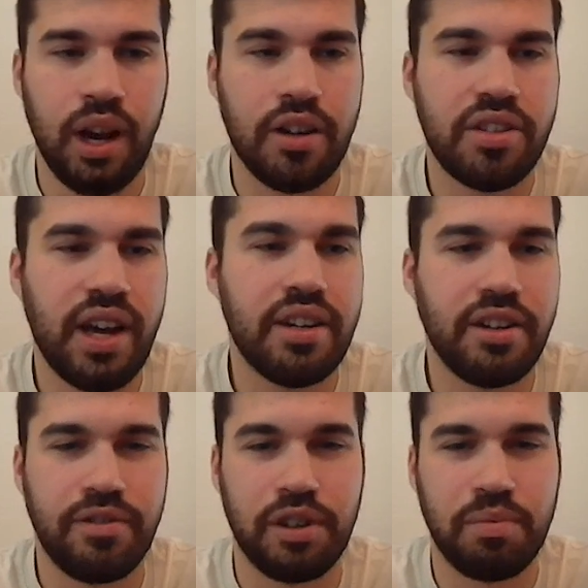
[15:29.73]
I'll just add to
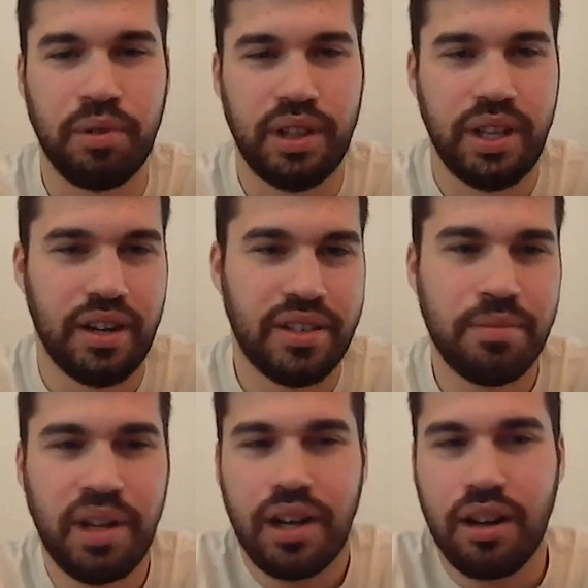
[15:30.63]
your first point there. It
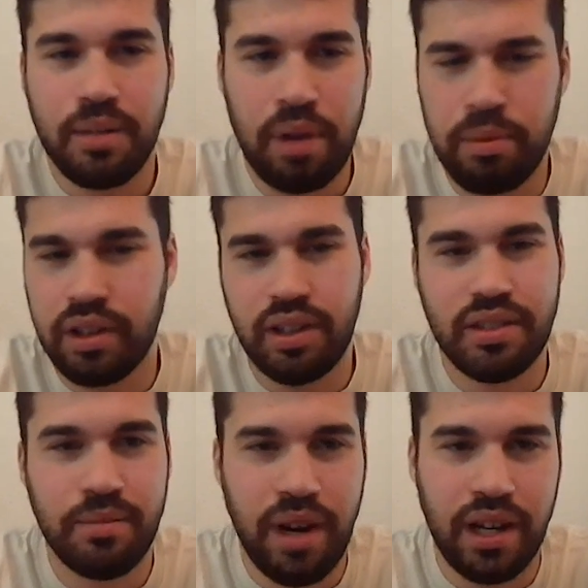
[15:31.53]
seems like all the public
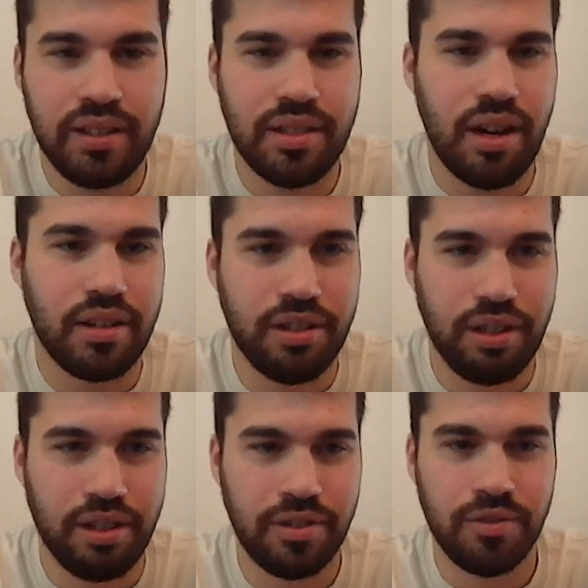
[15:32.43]
listed mining stocks
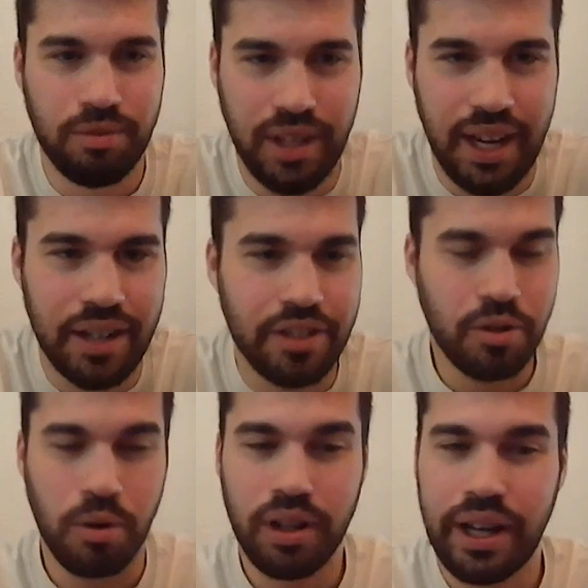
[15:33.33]
are kind of
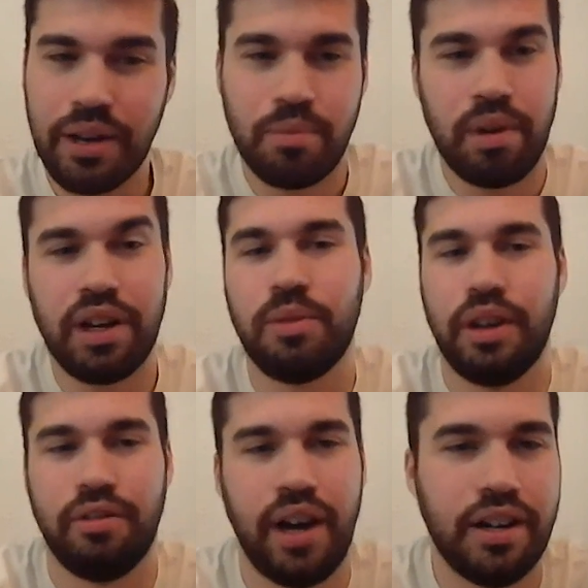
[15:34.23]
just correlated with
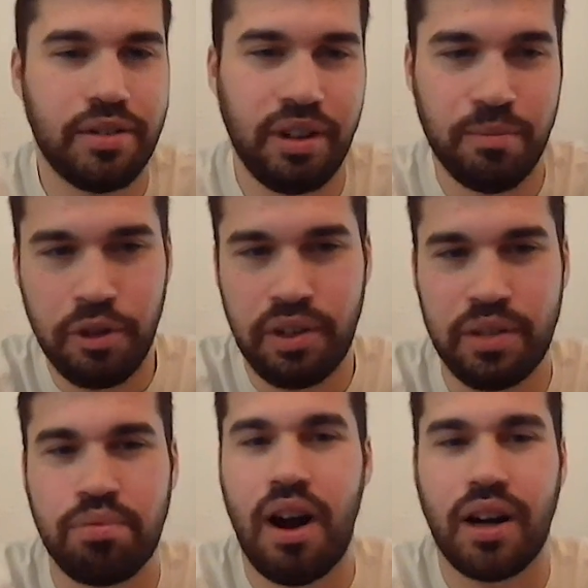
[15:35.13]
Bitcoin, right? And sort of move
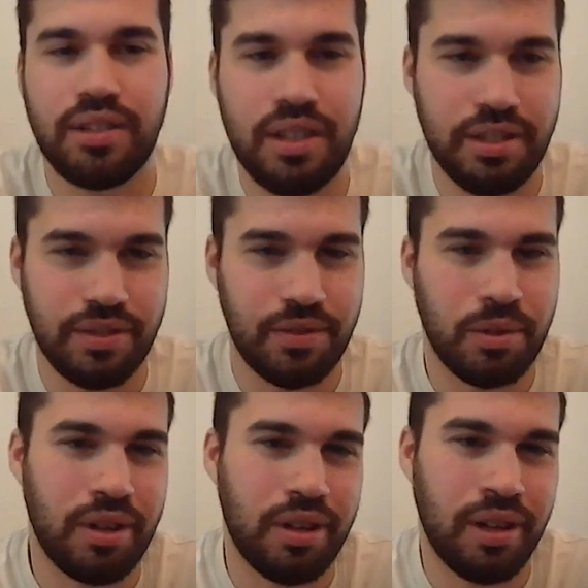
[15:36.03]
as proxies
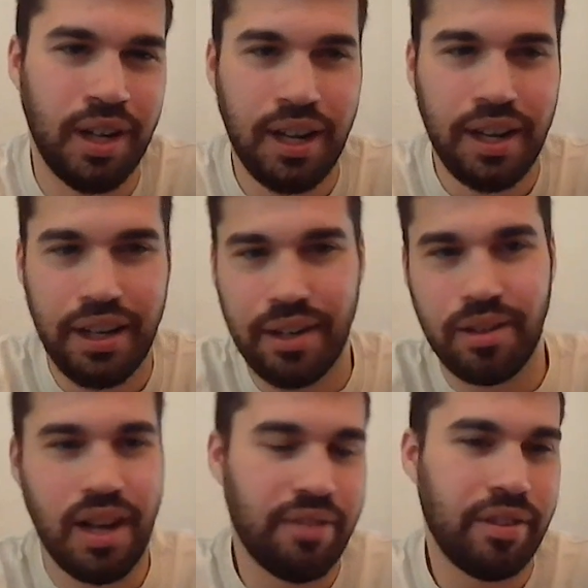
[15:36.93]
for, you
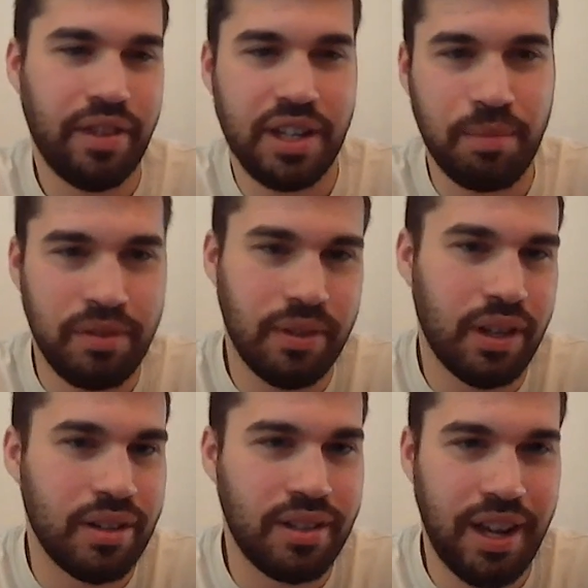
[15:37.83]
know, a lot of investment
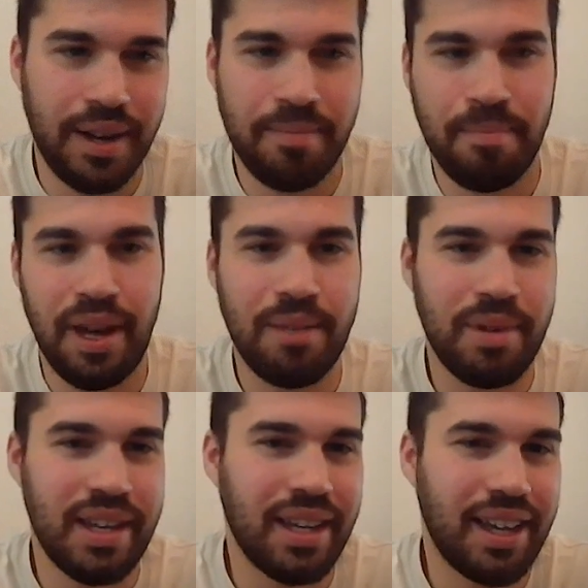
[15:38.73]
funds that
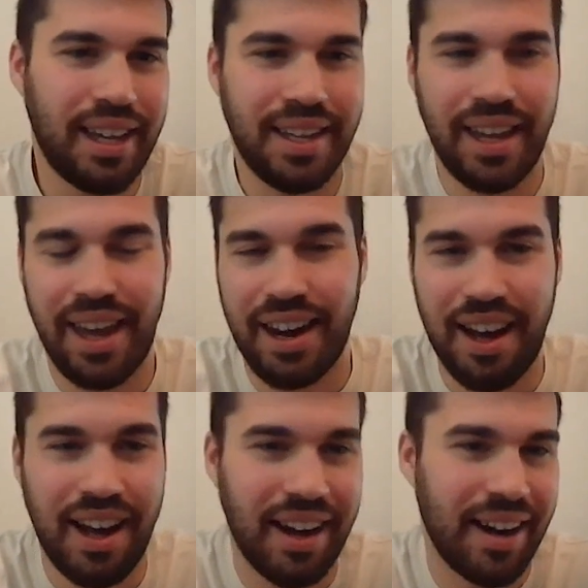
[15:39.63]
maybe
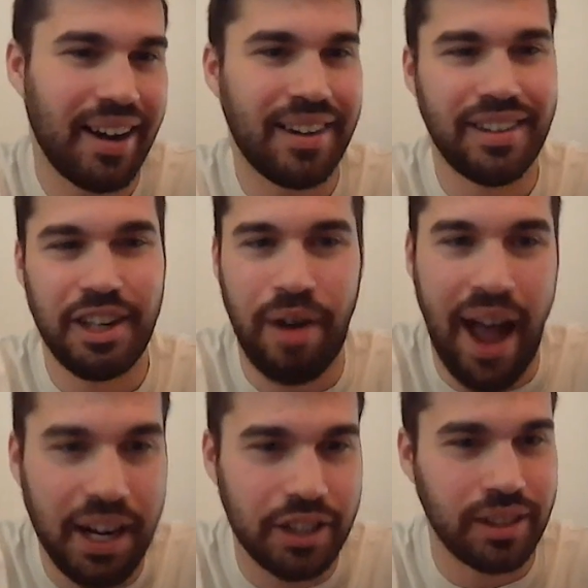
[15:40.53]
cannot, you know,
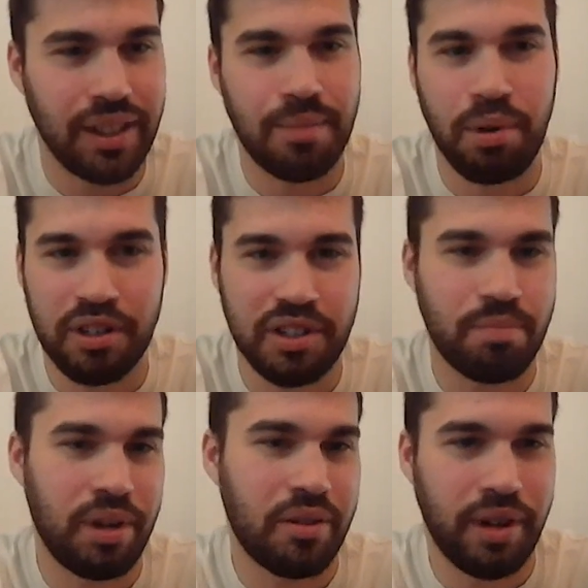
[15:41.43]
actually
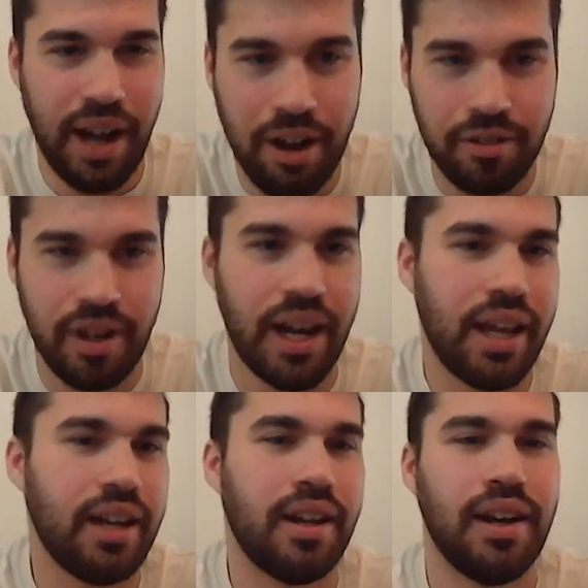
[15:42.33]
purchase Bitcoin outright.